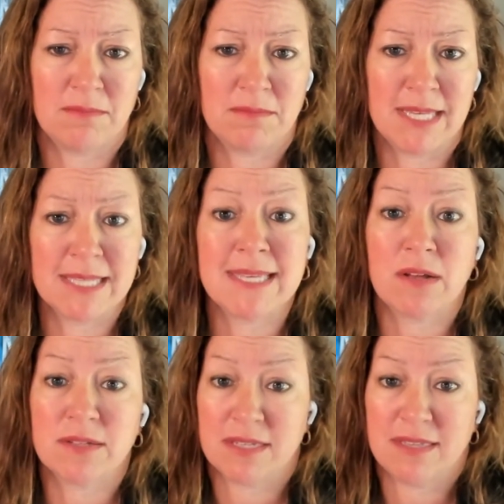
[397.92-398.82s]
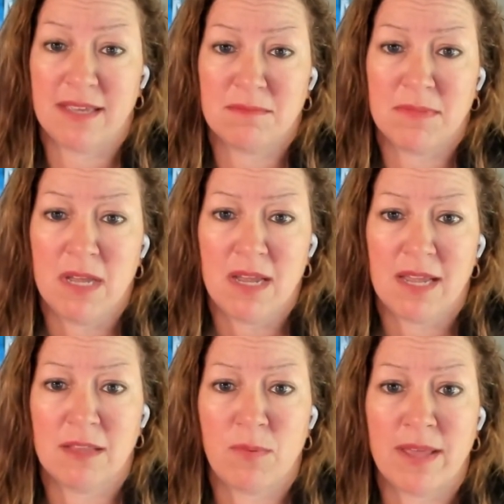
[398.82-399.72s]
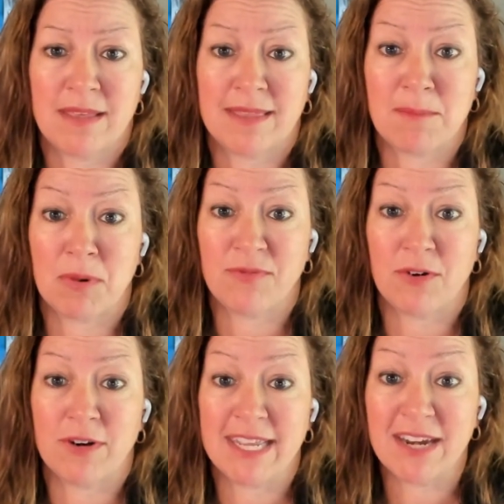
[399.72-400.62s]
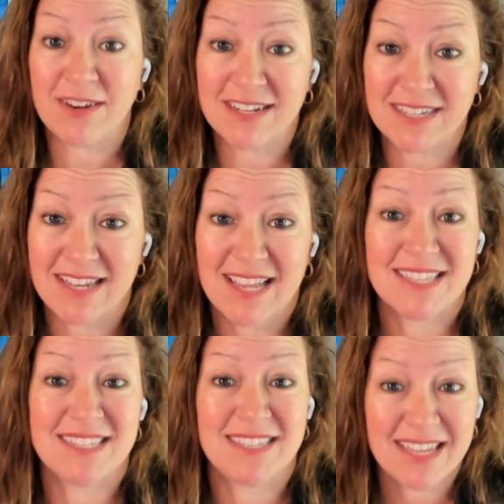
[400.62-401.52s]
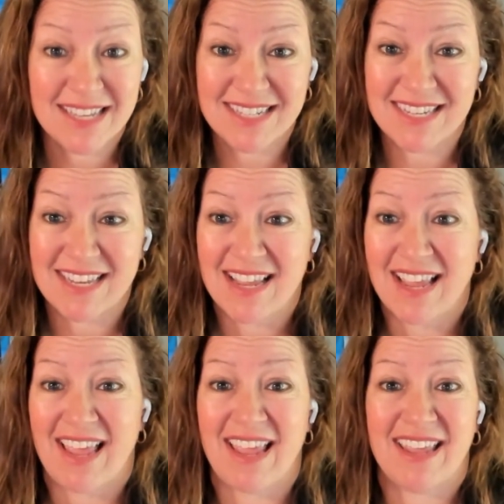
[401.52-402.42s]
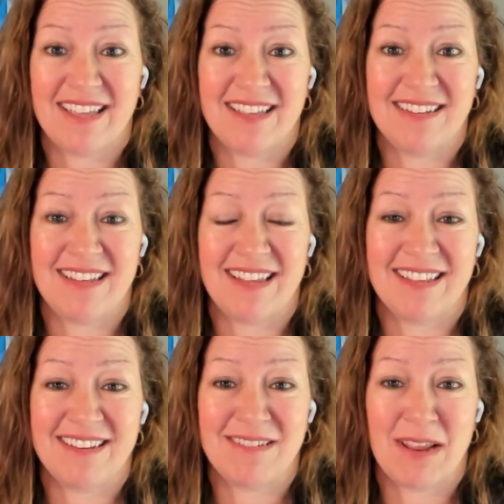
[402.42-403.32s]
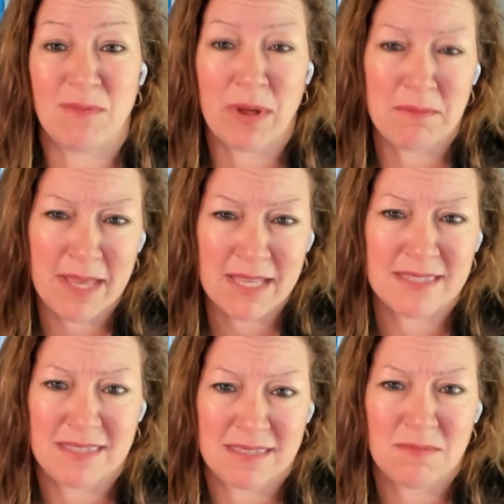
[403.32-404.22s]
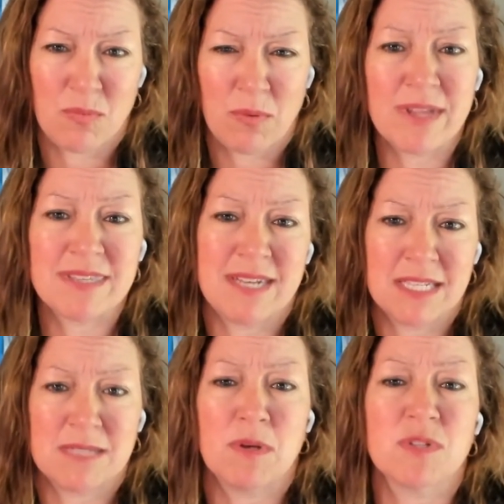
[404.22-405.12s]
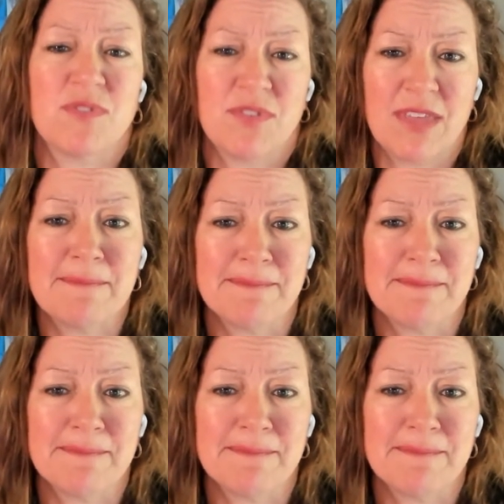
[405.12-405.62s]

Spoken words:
gets out to them in the way that they prefer to hear it, see it, and what resonates most for them.